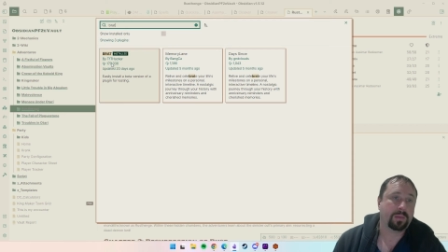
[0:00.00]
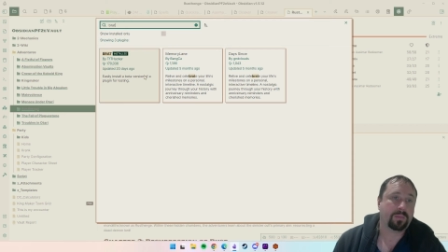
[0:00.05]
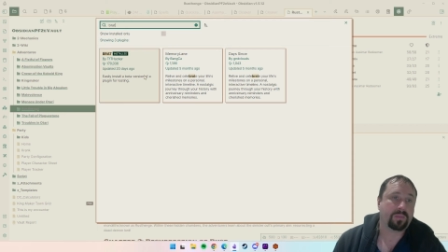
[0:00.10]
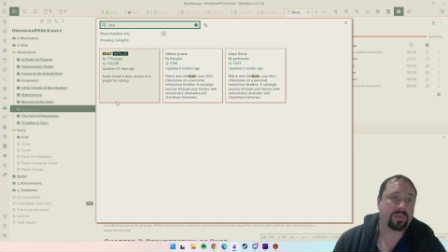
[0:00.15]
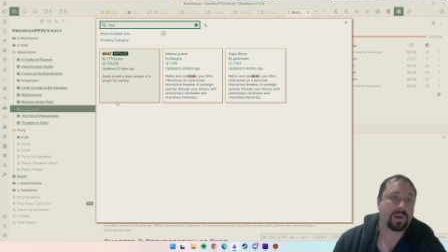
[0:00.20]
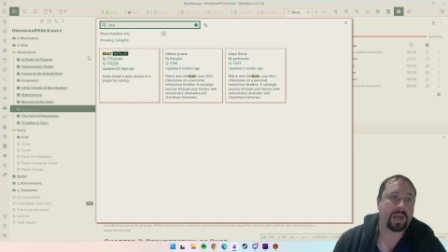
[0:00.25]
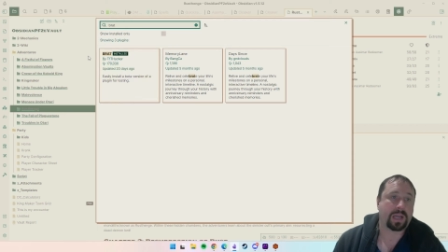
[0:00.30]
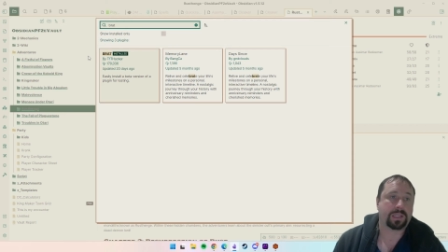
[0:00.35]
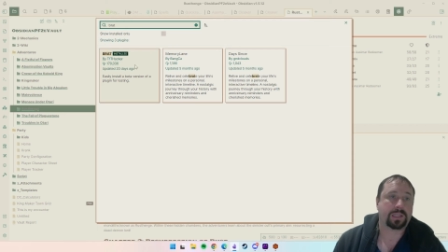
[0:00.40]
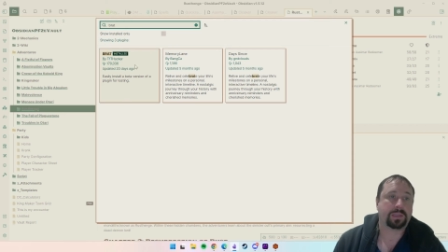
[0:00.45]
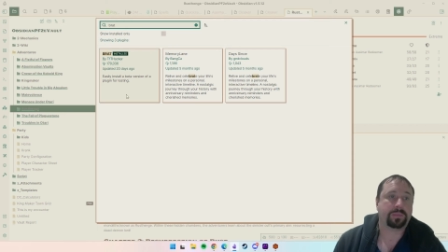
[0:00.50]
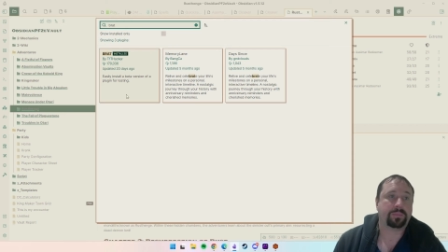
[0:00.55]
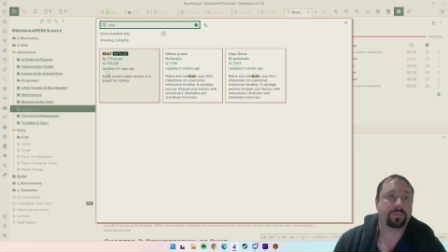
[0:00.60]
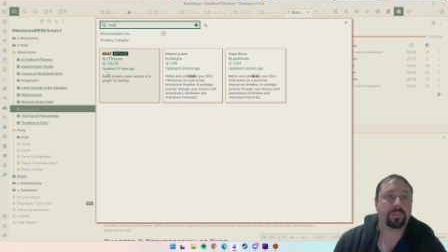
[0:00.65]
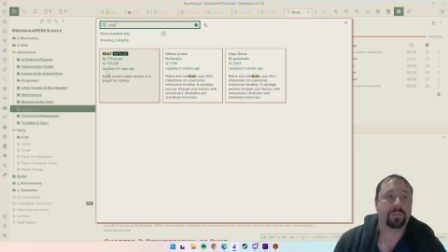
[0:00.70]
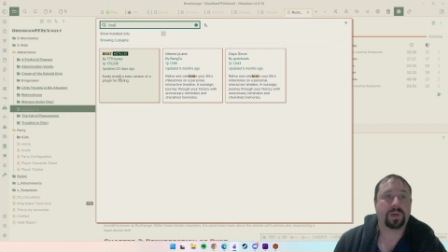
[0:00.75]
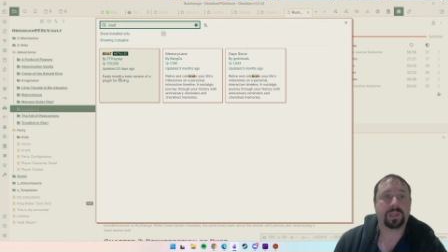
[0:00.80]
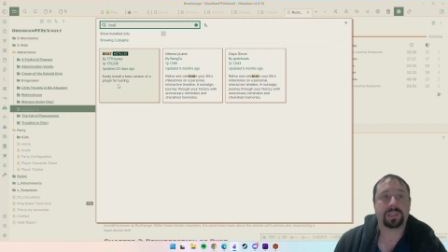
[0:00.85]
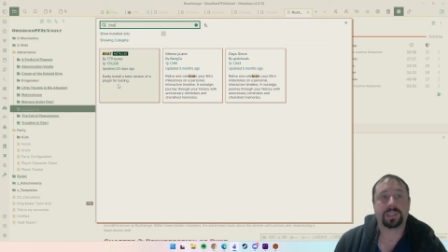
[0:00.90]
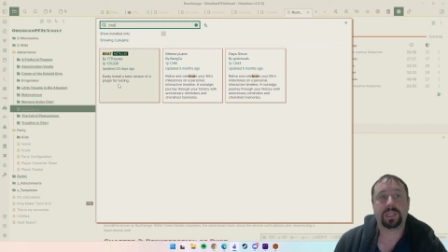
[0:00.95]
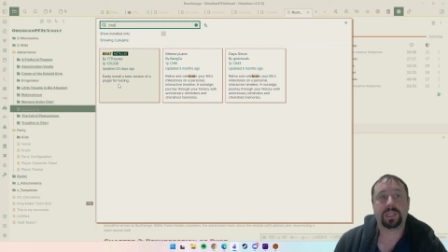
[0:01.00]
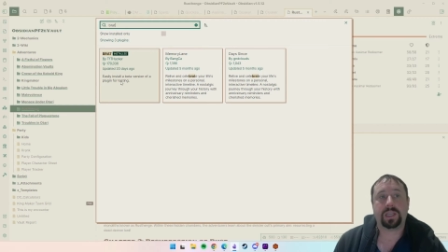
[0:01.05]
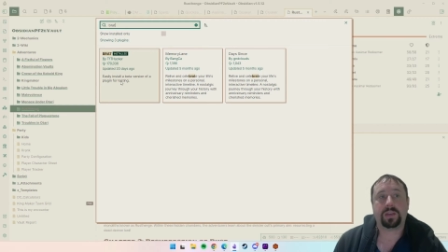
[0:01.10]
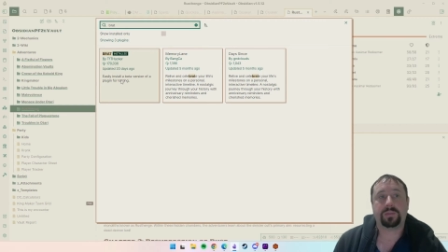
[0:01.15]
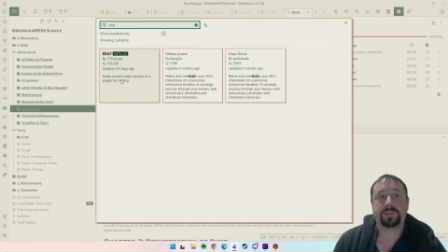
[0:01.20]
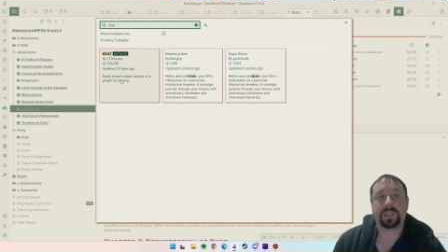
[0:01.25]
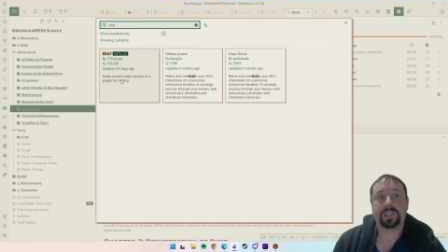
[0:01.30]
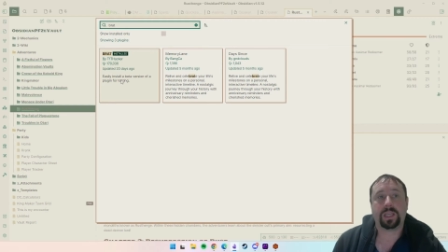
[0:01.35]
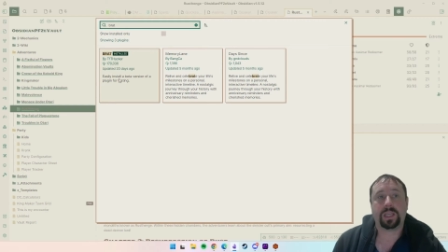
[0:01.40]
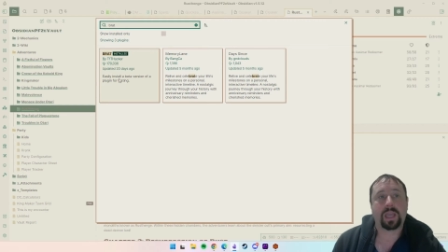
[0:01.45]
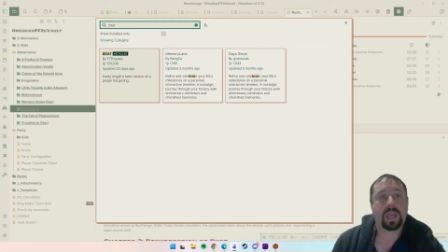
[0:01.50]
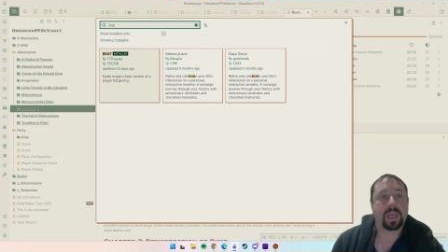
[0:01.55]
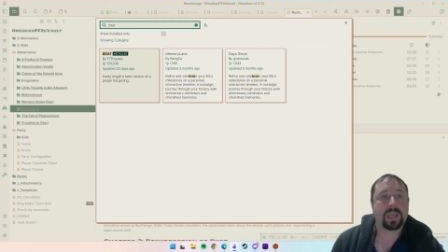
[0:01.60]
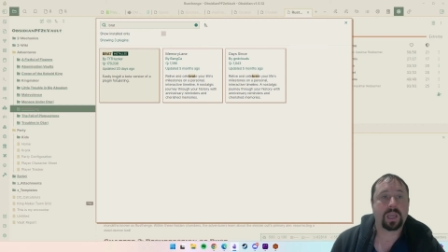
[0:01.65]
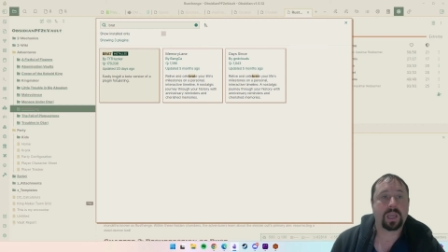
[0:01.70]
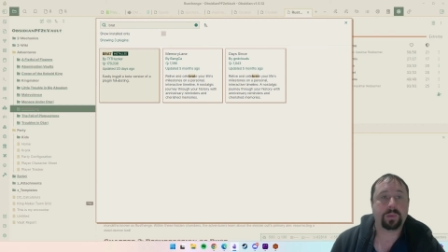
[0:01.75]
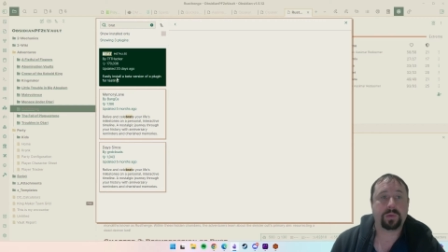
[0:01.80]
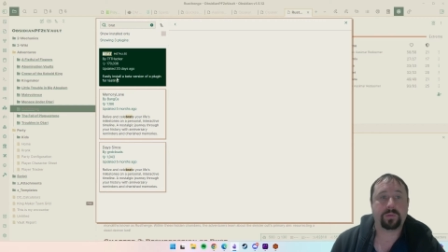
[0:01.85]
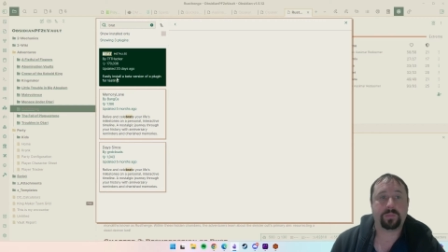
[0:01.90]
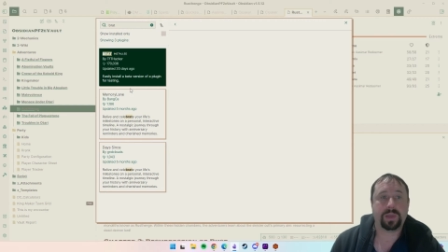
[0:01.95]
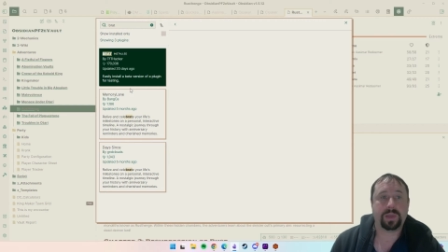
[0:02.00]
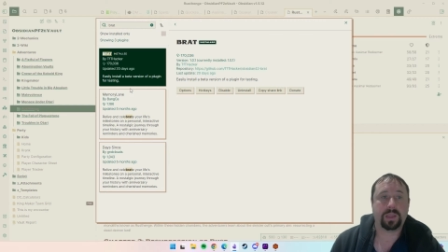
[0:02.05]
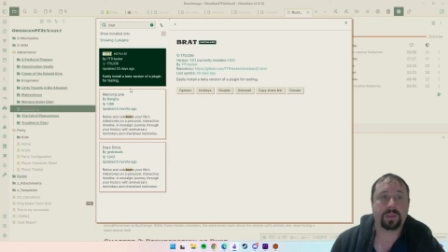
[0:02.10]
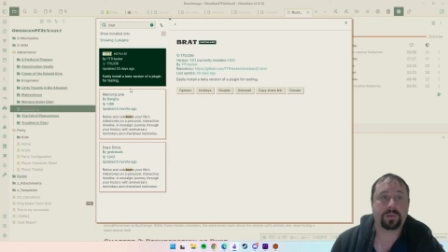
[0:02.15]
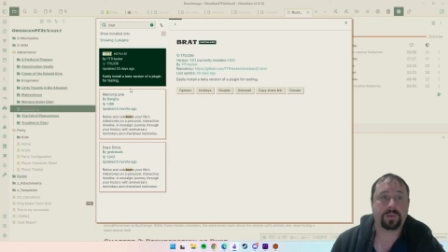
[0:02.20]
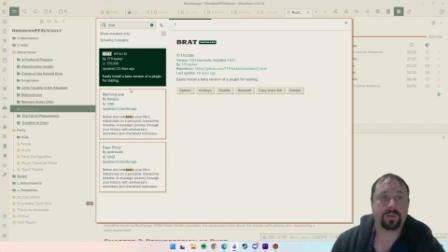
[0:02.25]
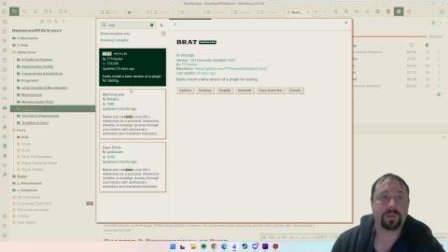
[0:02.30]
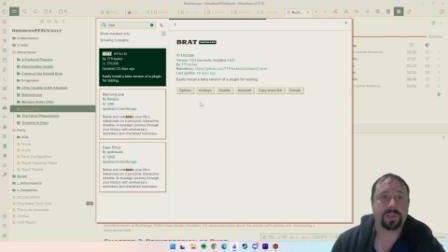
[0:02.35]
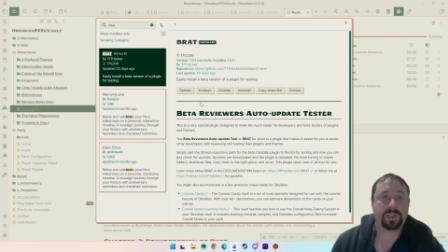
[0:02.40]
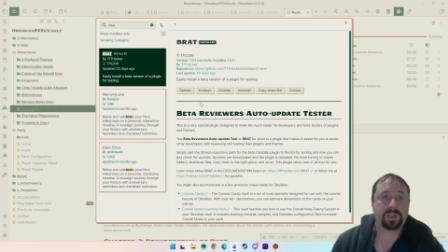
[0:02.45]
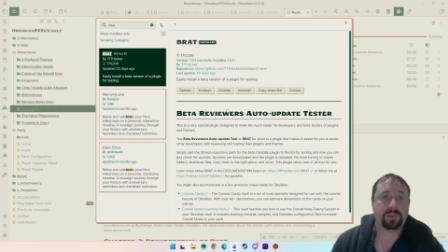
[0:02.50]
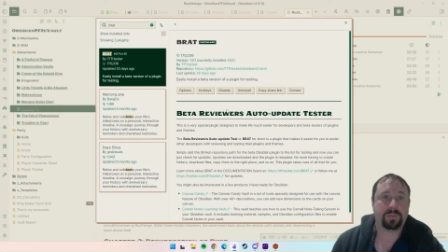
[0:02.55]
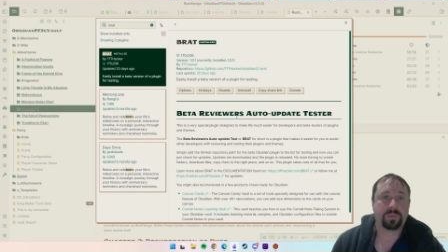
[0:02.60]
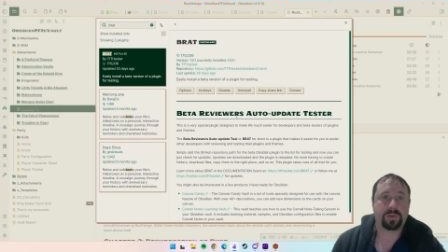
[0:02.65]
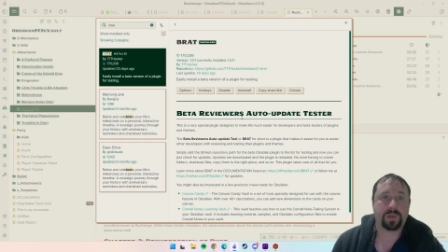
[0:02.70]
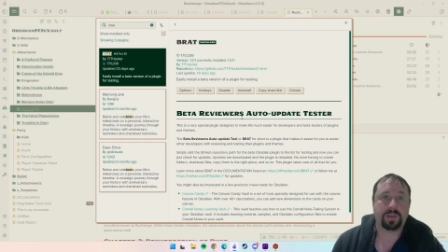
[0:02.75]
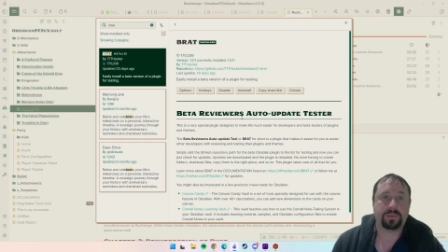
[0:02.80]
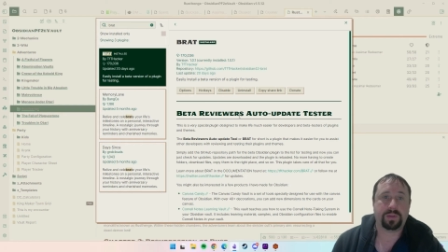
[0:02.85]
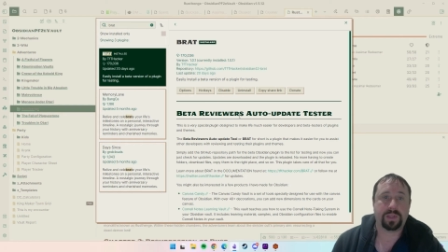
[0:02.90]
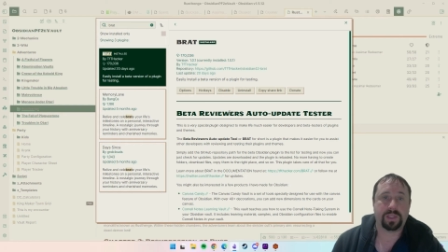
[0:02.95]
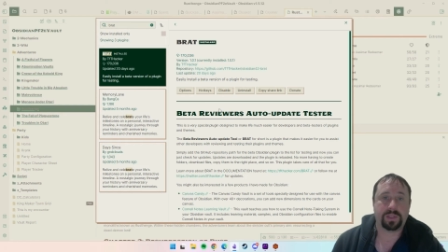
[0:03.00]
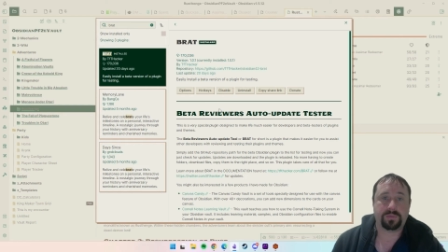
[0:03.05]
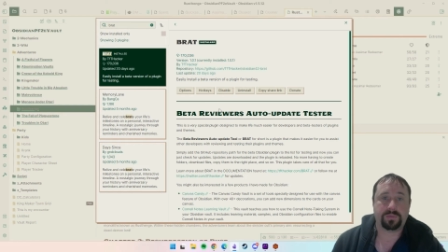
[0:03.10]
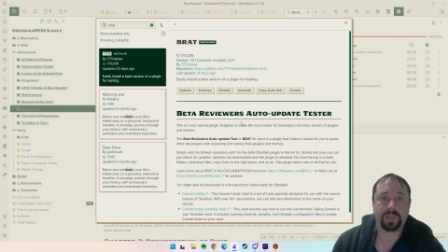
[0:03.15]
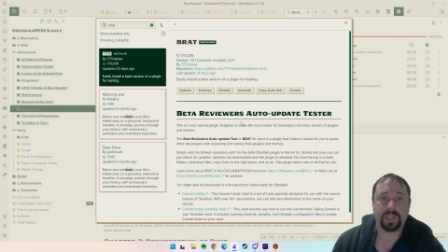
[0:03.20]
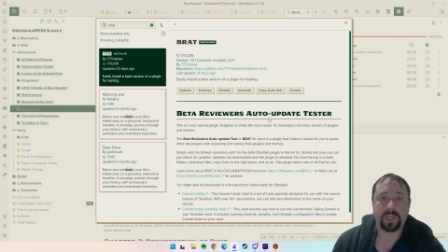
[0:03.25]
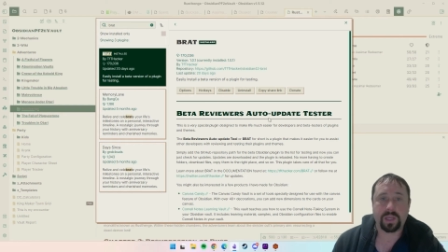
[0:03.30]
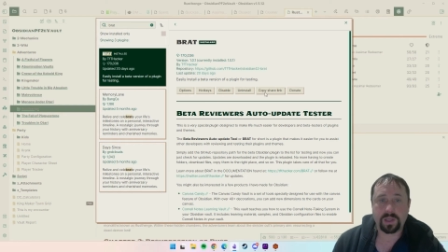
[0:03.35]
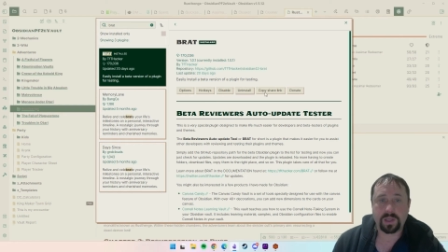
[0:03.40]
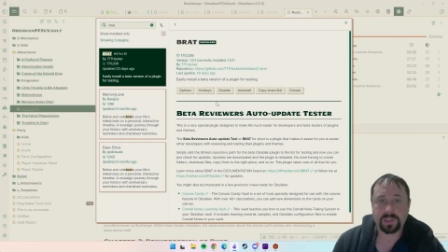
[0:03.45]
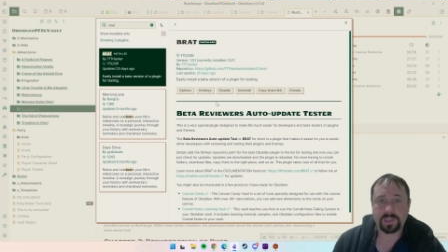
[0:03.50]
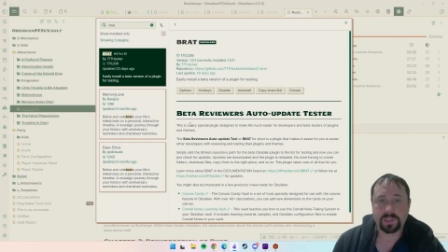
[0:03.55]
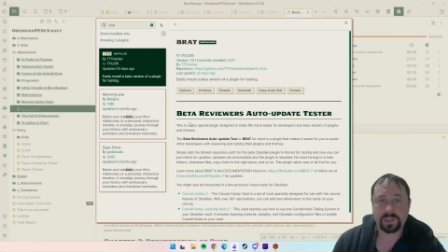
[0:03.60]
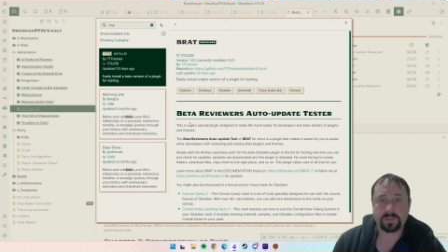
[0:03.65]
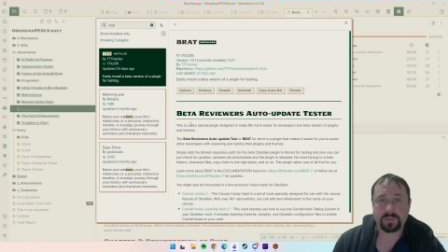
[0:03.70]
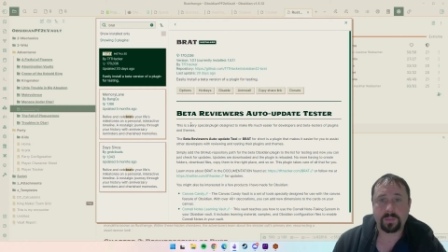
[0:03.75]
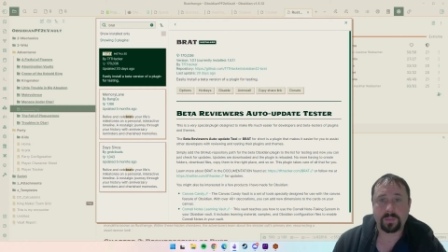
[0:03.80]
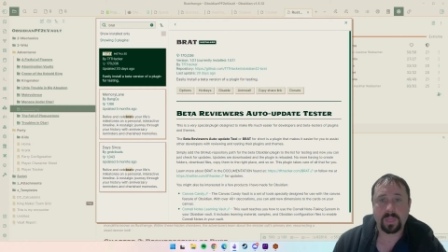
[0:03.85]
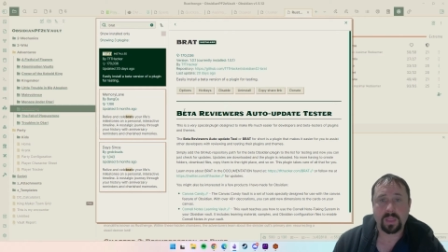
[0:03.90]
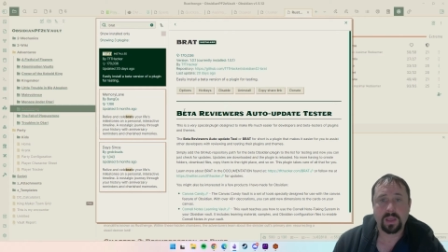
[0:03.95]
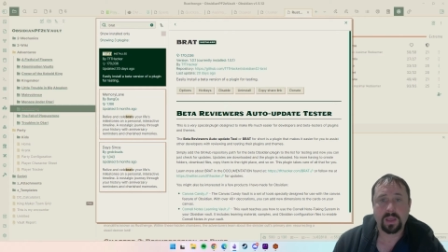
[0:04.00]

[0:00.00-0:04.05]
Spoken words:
BRAT by TFT Hacker. We've been through this in previous videos.